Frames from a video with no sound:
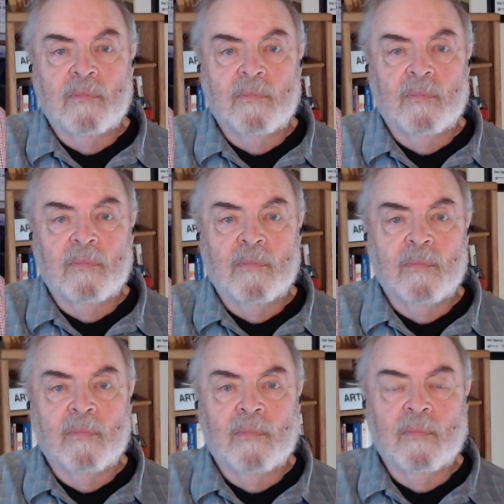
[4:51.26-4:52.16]

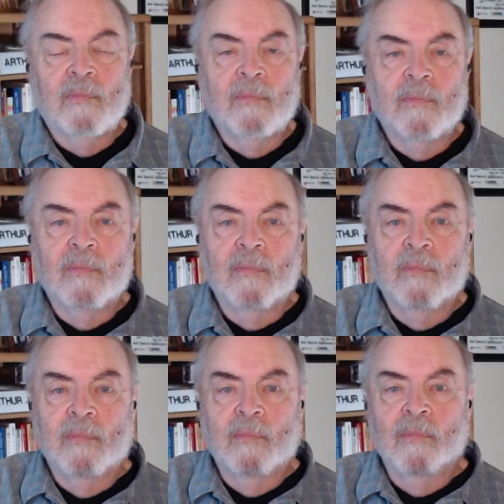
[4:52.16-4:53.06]

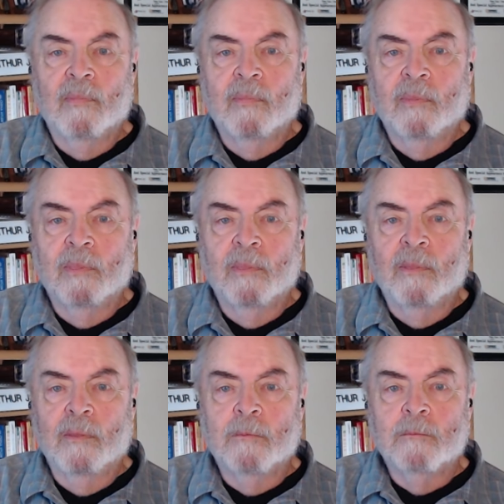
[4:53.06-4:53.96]

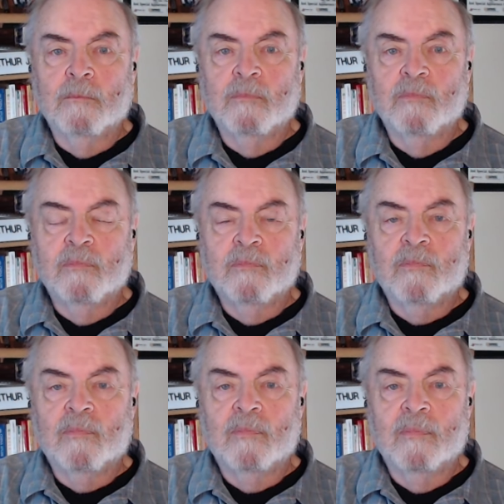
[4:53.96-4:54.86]

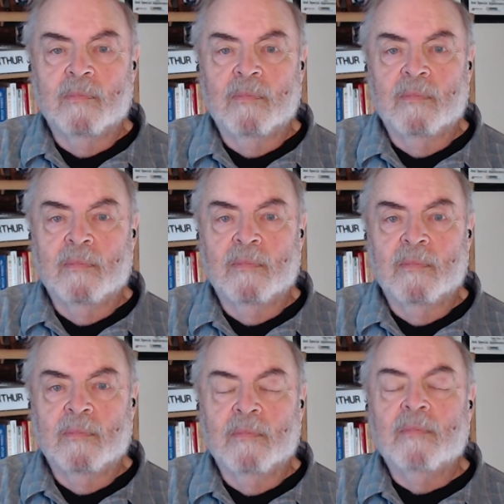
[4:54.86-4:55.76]

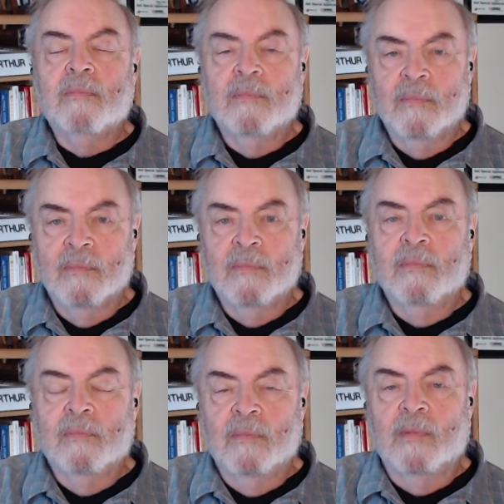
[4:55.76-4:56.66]

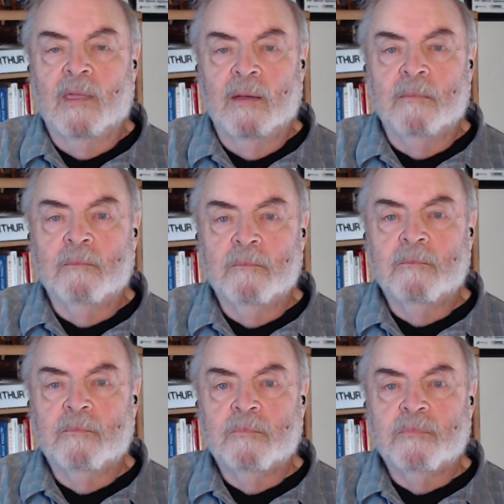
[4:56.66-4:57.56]

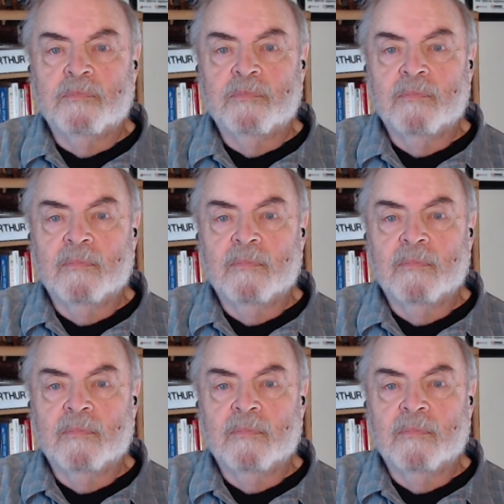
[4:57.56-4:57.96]
No words are spoken by the person on screen.